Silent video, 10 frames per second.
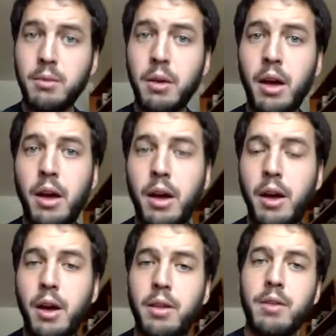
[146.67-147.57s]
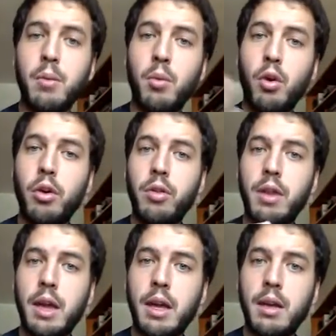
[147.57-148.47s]
the more
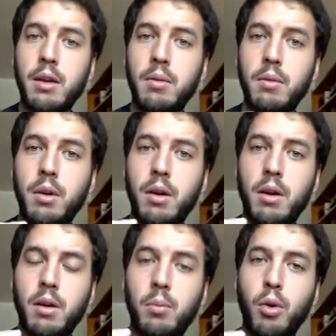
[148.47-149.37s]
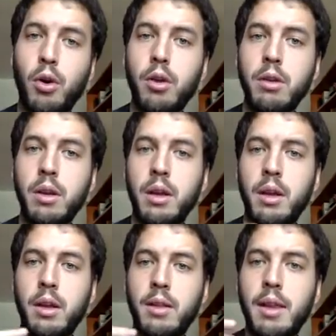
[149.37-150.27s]
they boil,
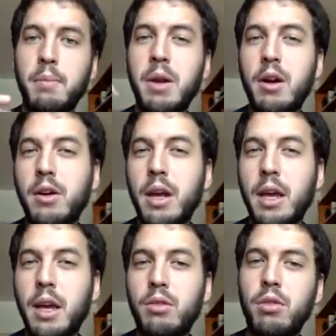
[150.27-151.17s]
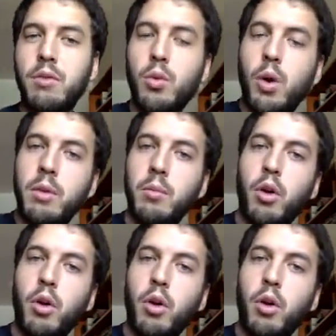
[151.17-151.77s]
the bitter they get. So if you want more